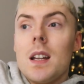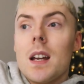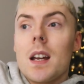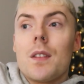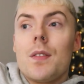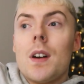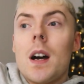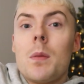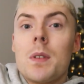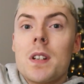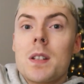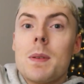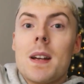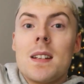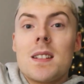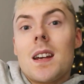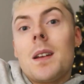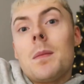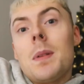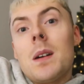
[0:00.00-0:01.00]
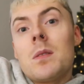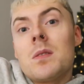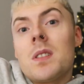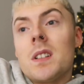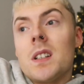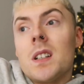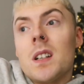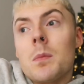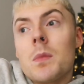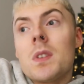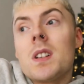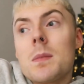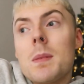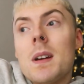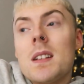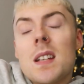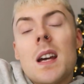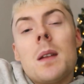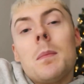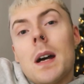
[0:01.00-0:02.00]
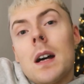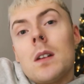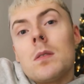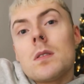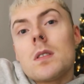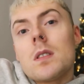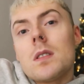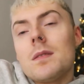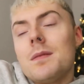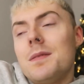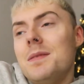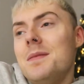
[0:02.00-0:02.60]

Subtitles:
Like, if I want to spend £10 on you, I'm gonna spend £10.